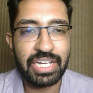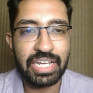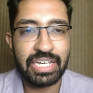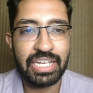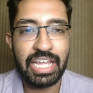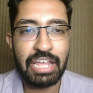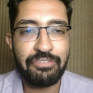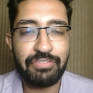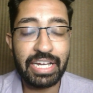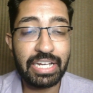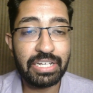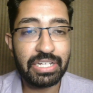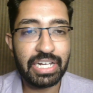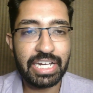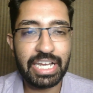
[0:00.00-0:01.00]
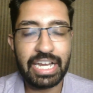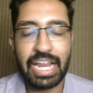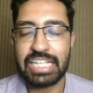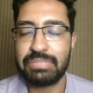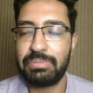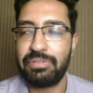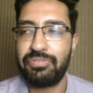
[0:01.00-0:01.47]
and we didn't
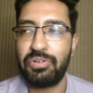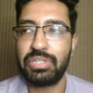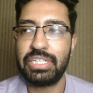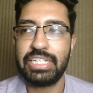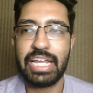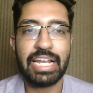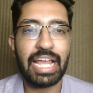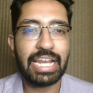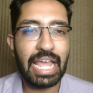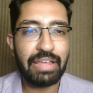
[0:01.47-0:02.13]
realize before the deadline.